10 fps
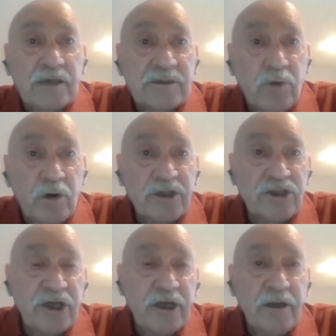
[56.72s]

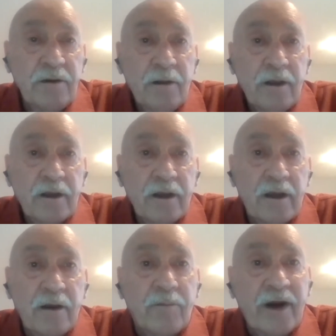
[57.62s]
cosmology,
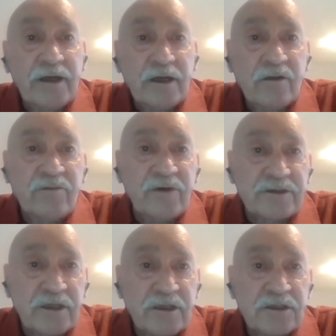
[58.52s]
uh, particle
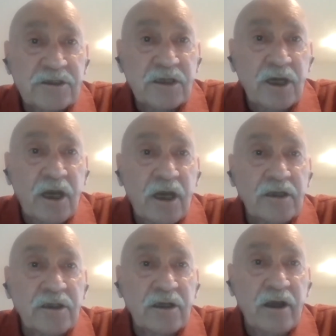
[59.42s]
physics,
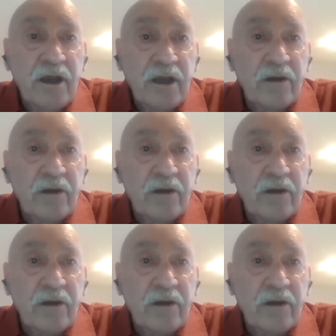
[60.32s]
and uh,